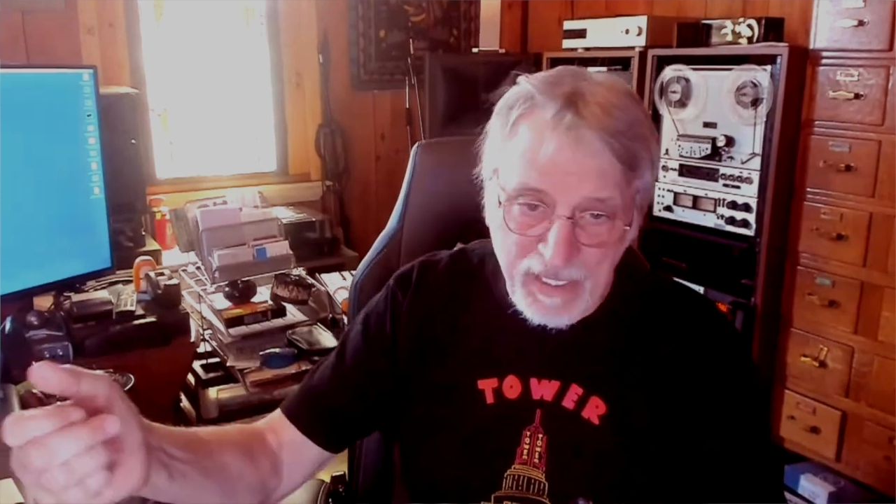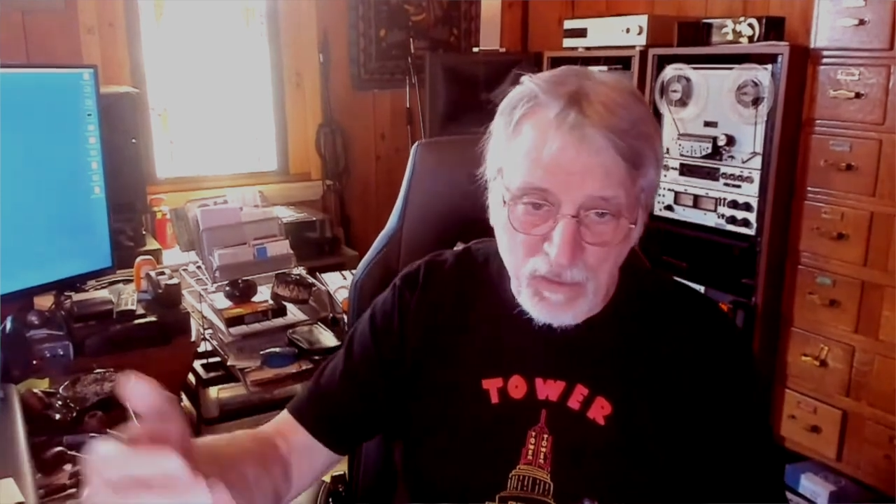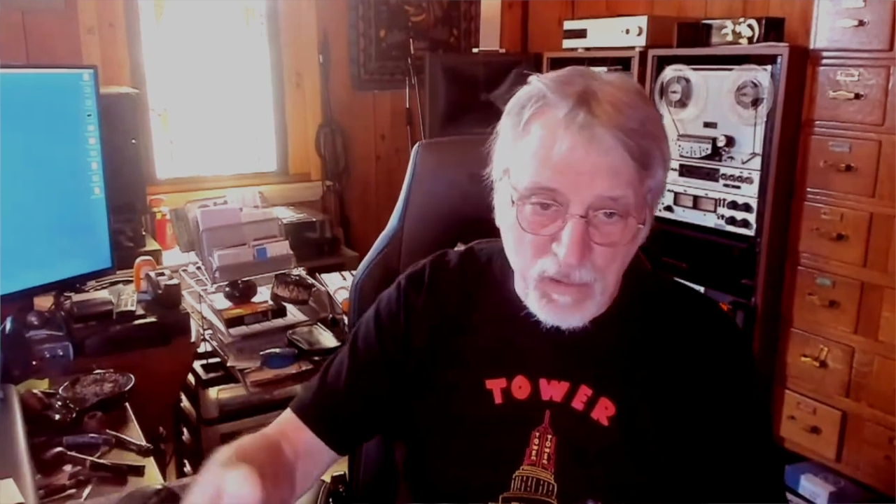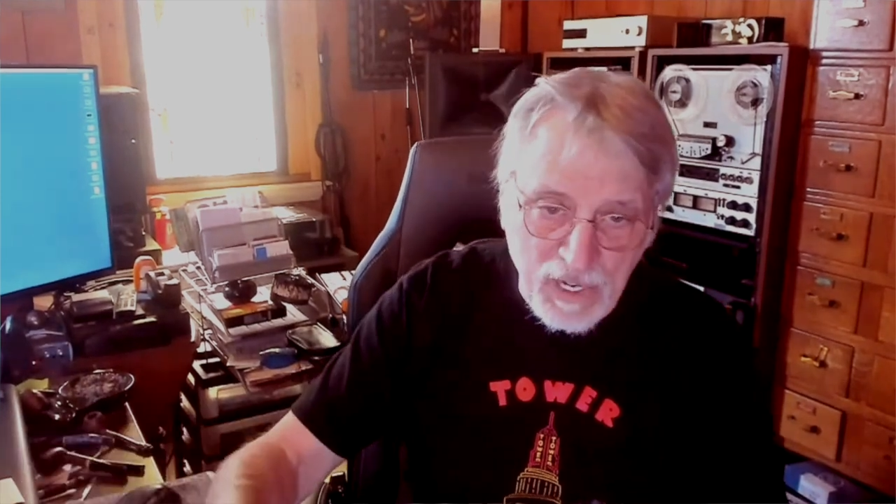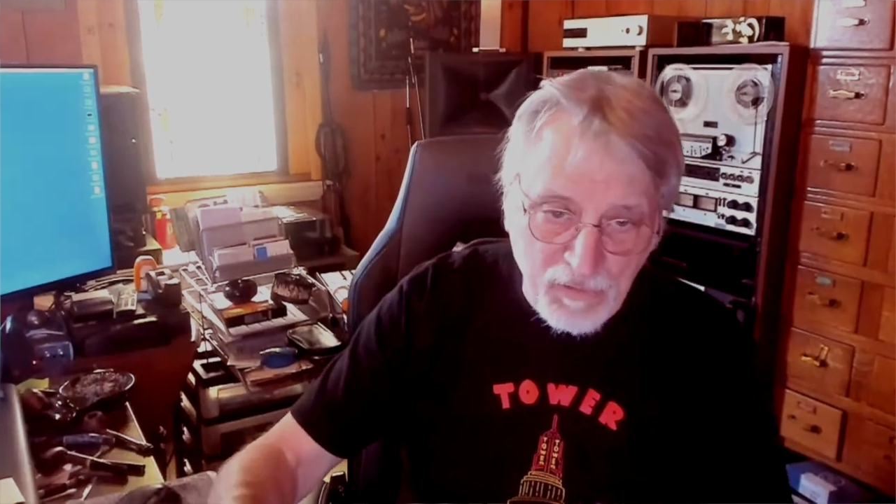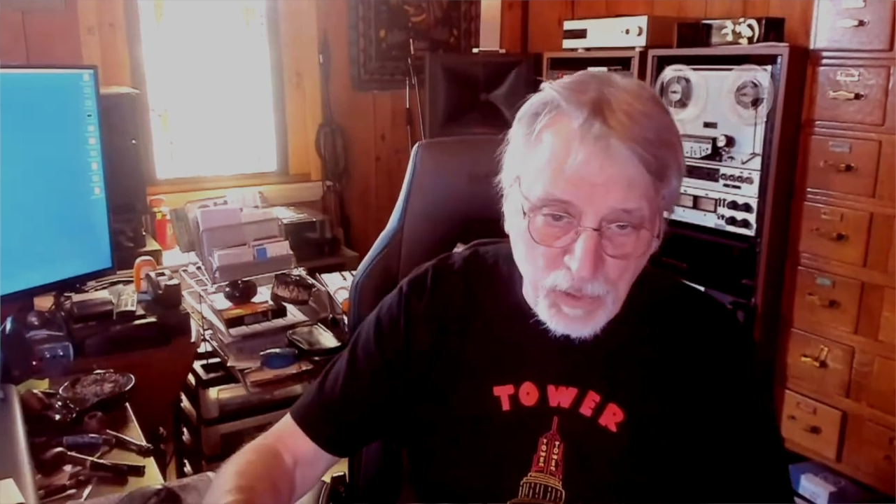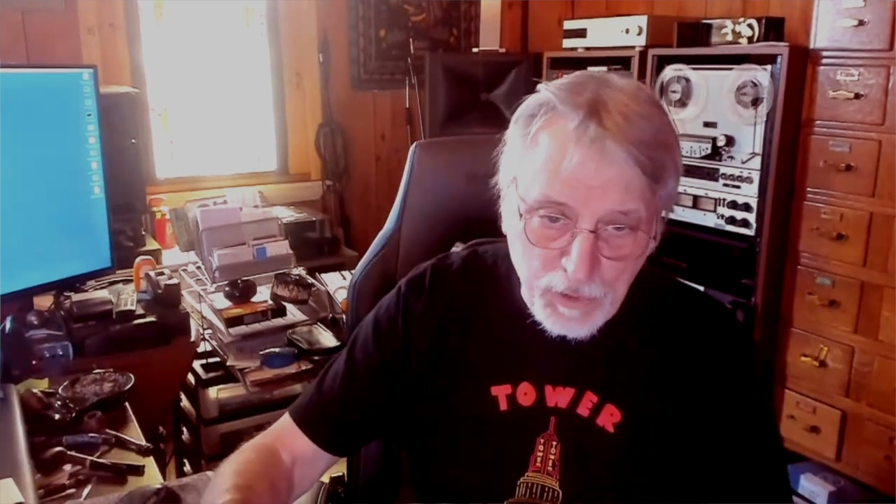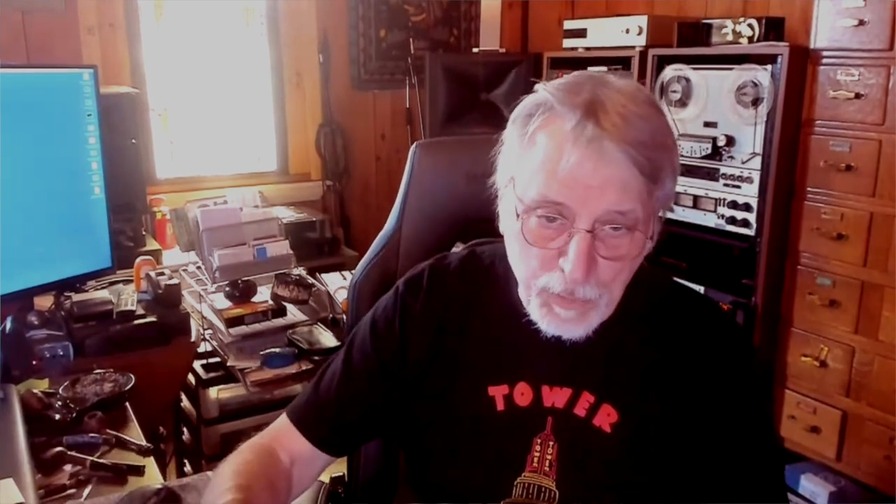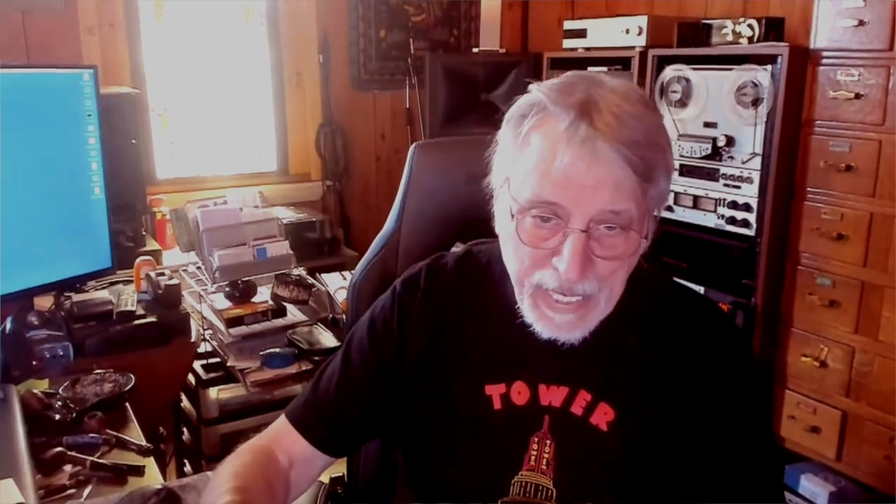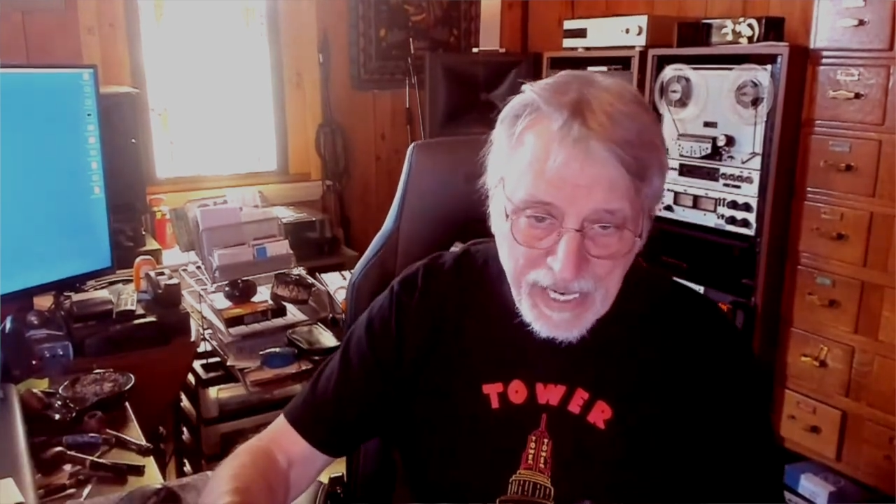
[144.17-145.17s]
the rough
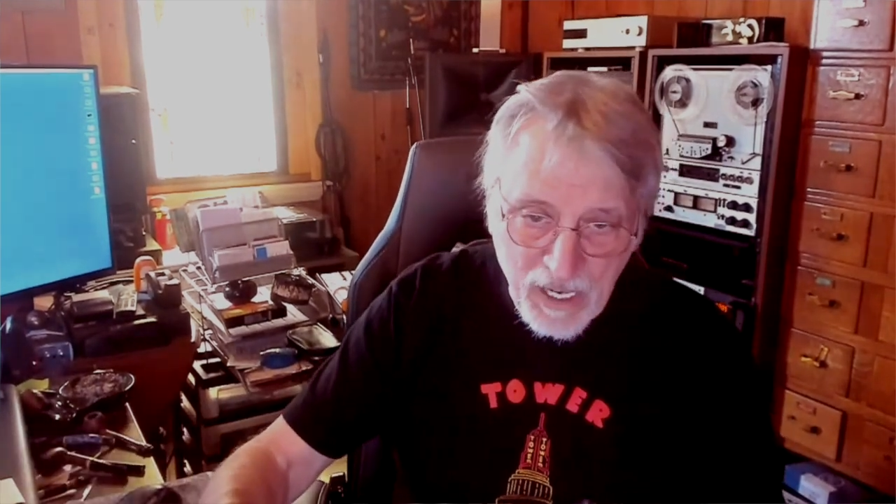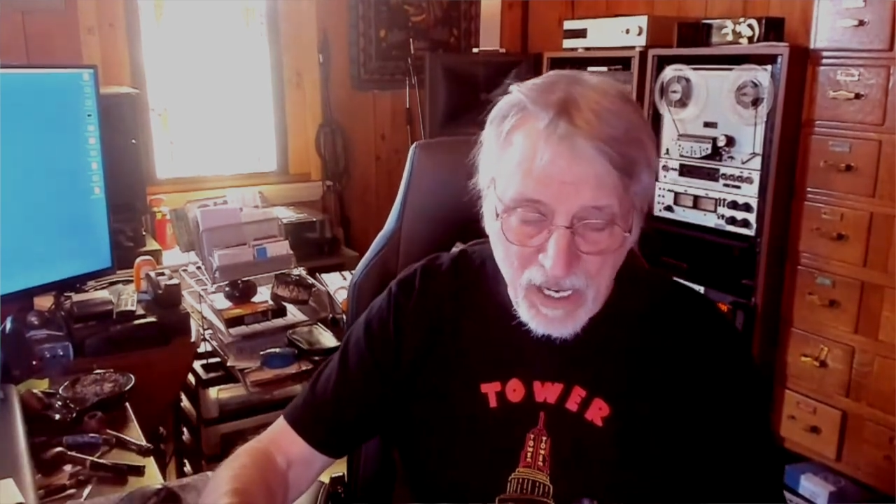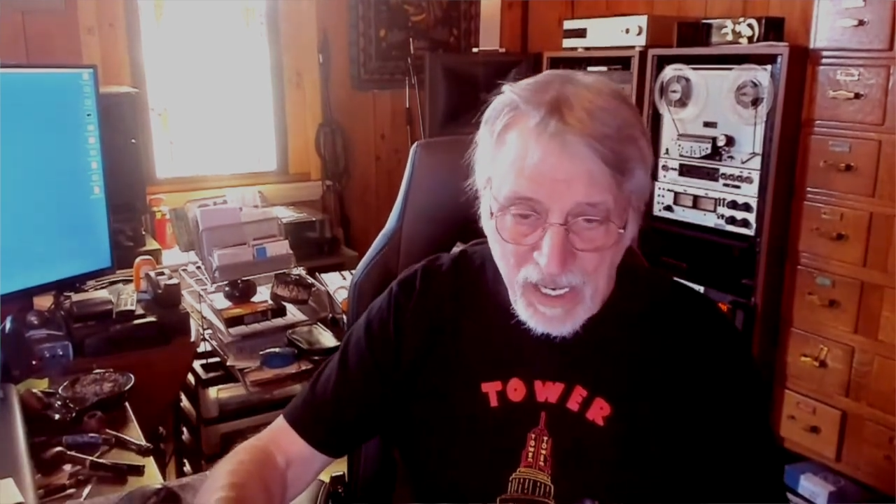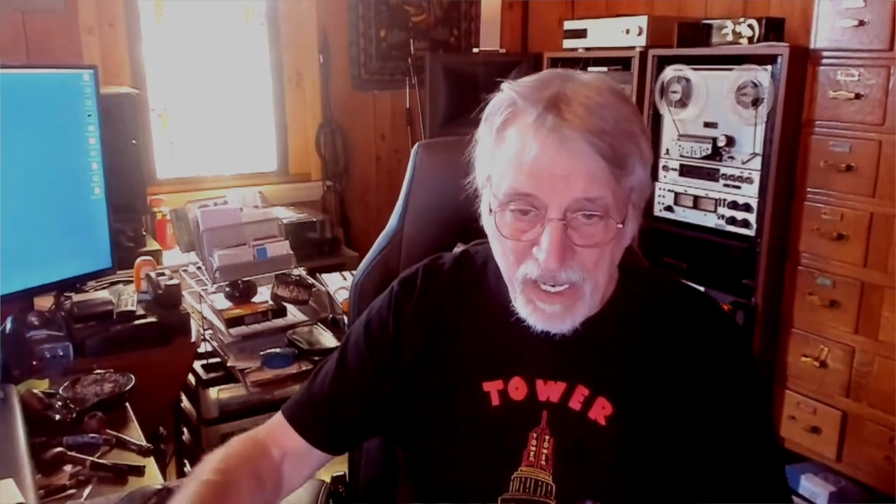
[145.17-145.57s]
was better,